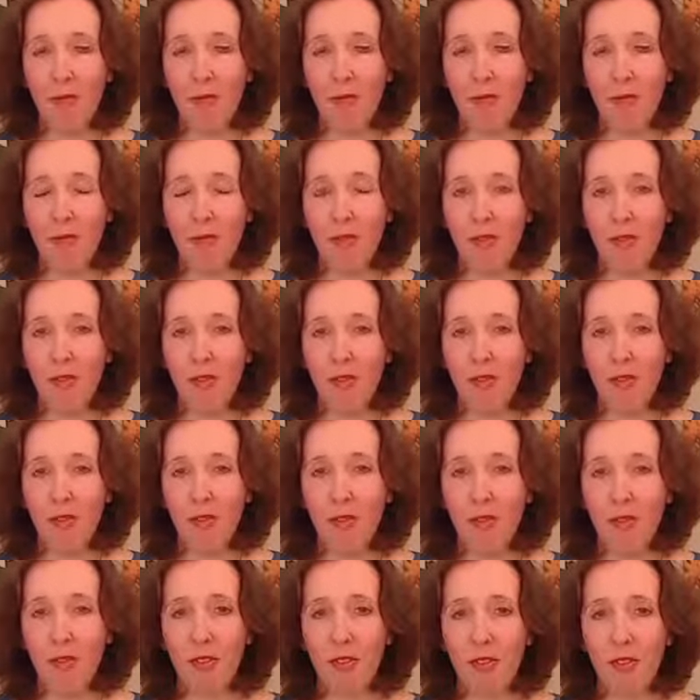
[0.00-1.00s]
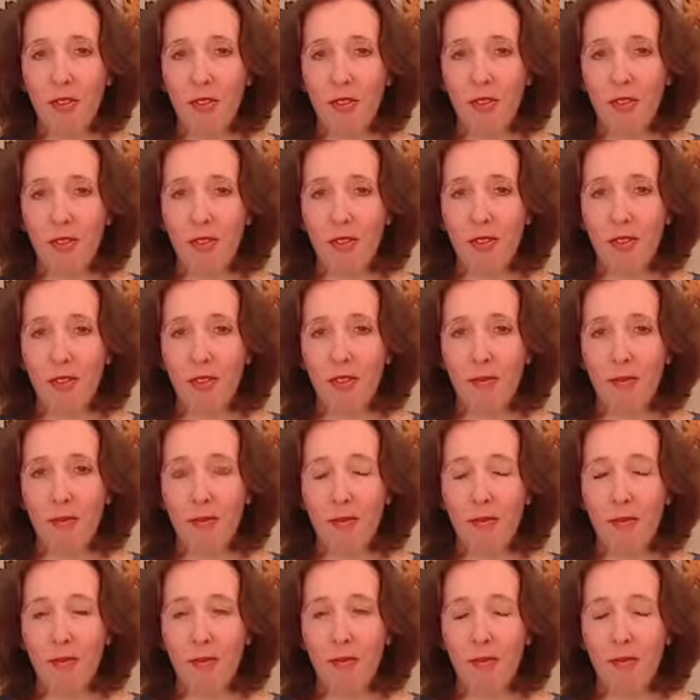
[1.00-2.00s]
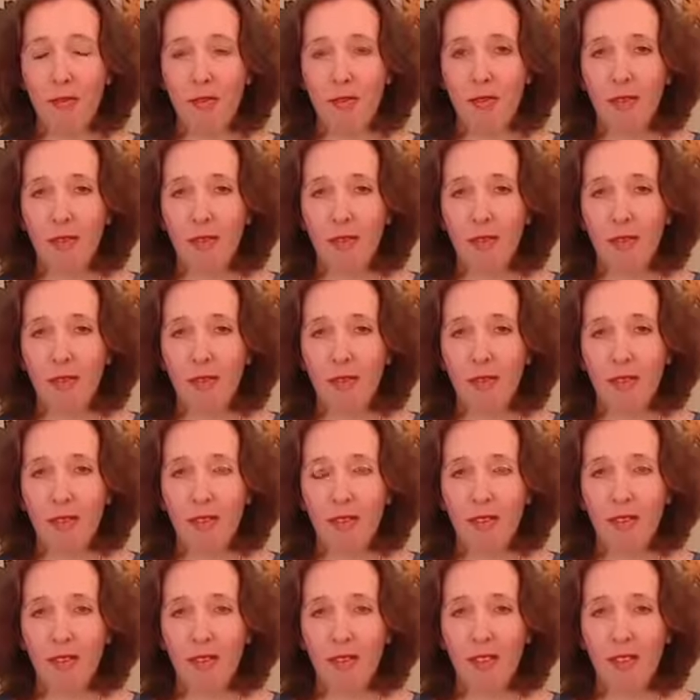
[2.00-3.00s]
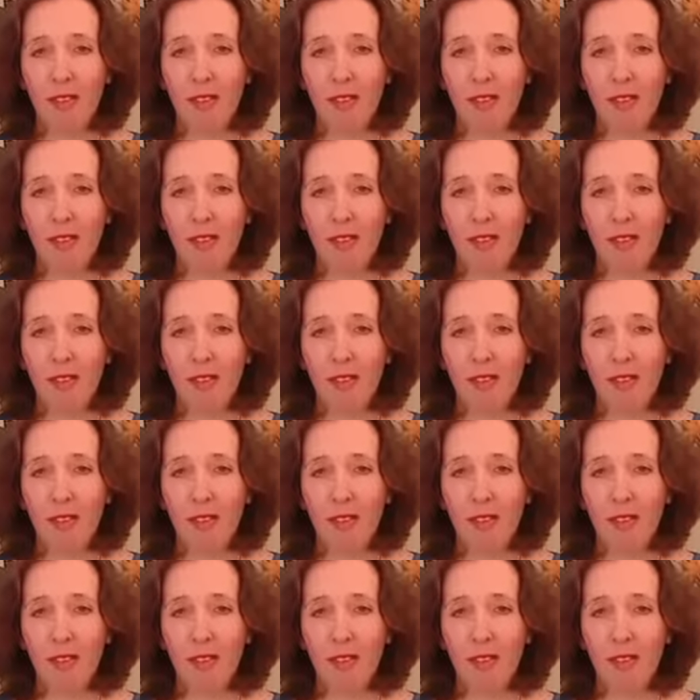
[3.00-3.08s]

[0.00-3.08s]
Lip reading: (silence)